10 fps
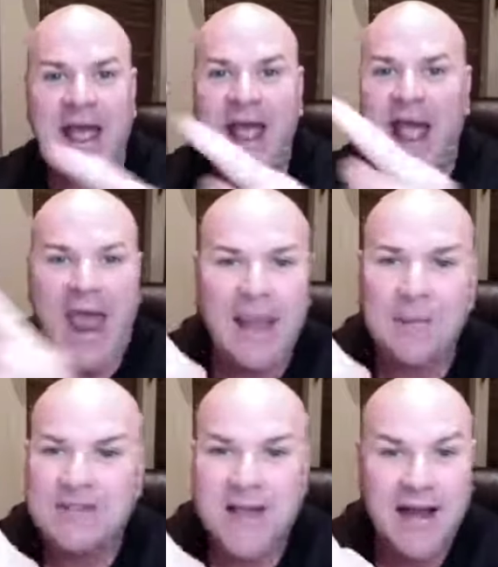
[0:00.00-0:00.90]

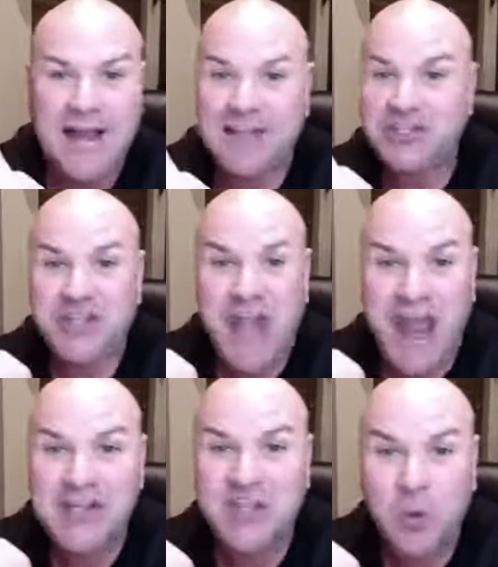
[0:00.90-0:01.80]
Amazon has
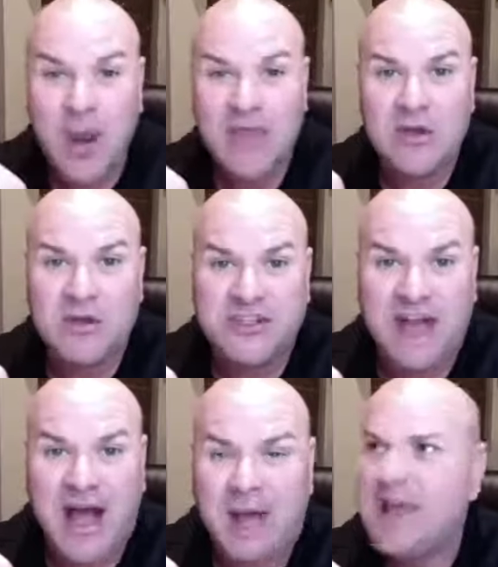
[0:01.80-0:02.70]
changed the way that you
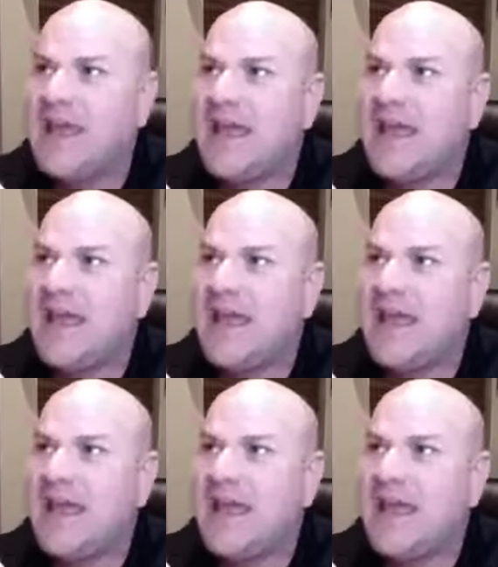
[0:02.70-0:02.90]
shop.